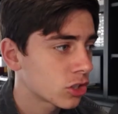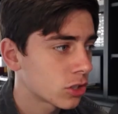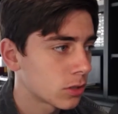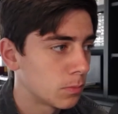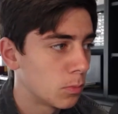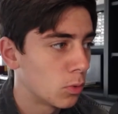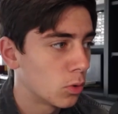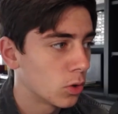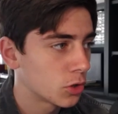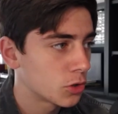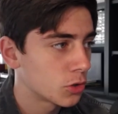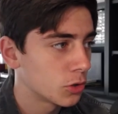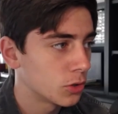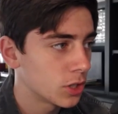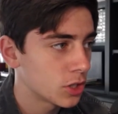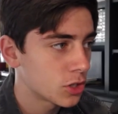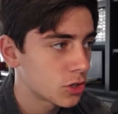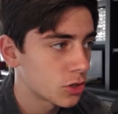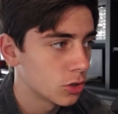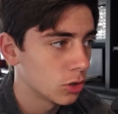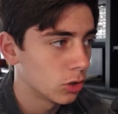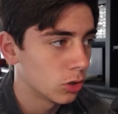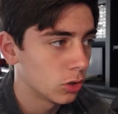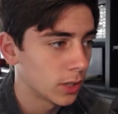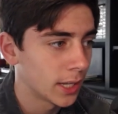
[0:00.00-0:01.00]
more
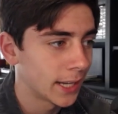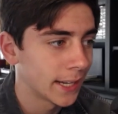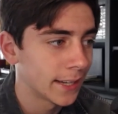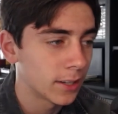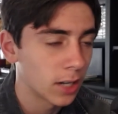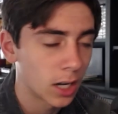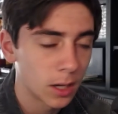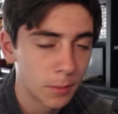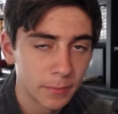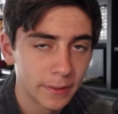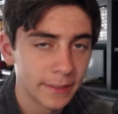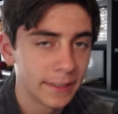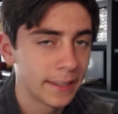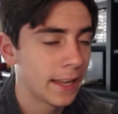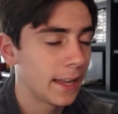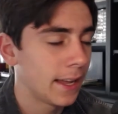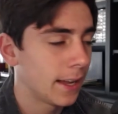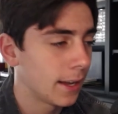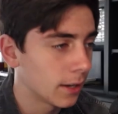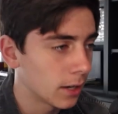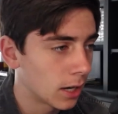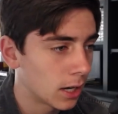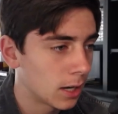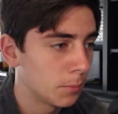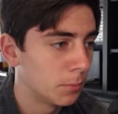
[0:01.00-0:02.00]
traditional, like Goblin
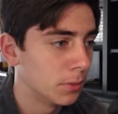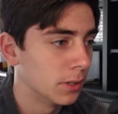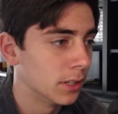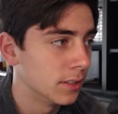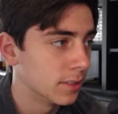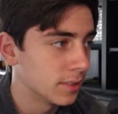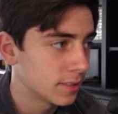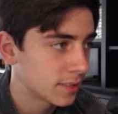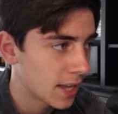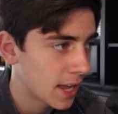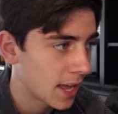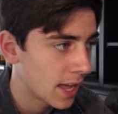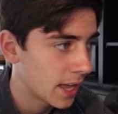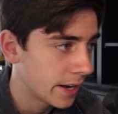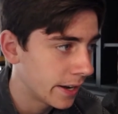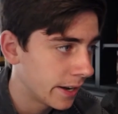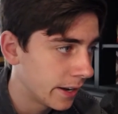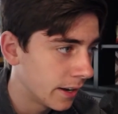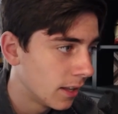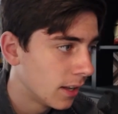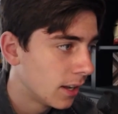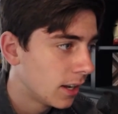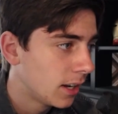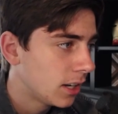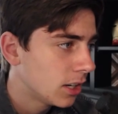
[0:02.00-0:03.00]
Gang, Goblins, Cannon.